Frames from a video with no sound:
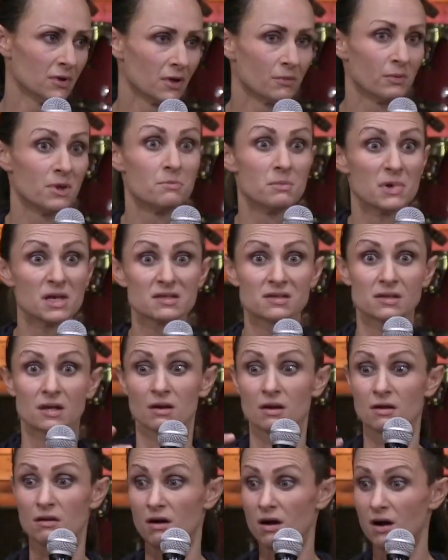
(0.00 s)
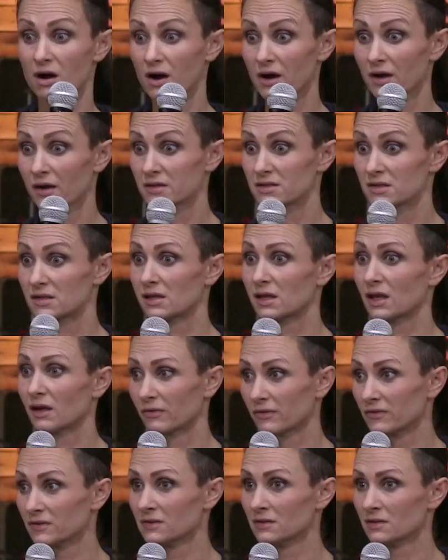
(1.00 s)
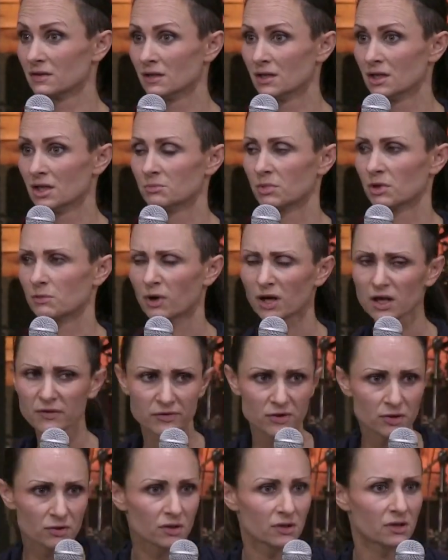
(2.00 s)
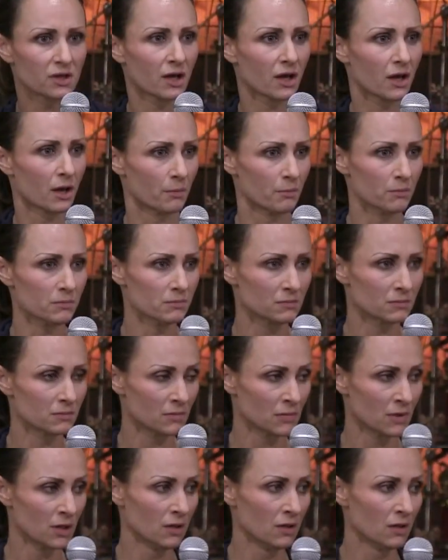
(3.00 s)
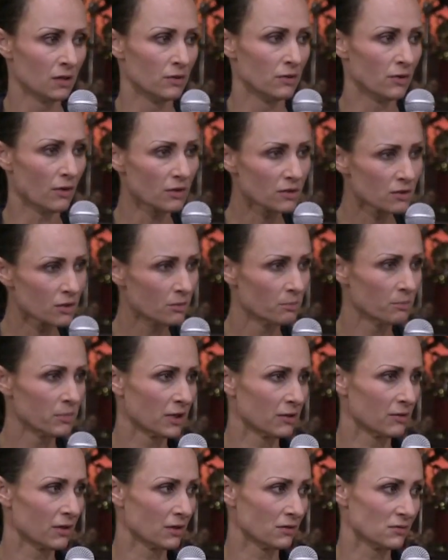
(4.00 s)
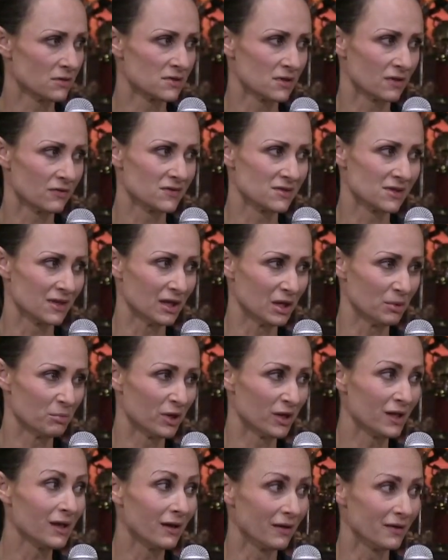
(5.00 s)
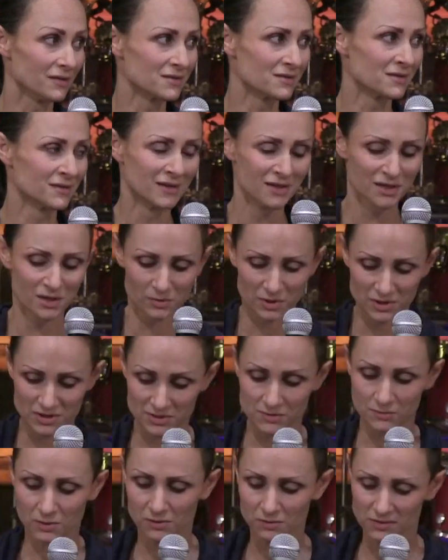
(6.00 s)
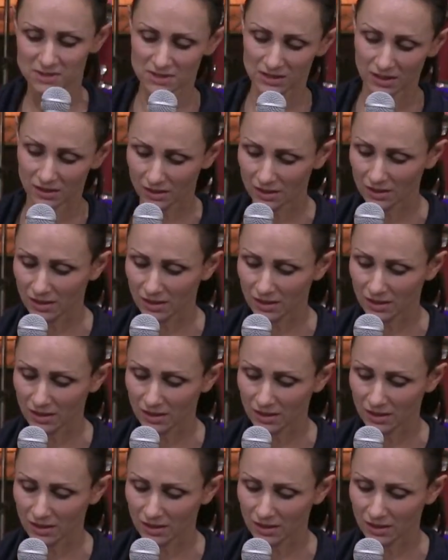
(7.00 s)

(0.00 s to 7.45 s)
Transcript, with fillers: And we miss a large gift. But what if you could come, not comparing yourself to anybody else, which is what we see in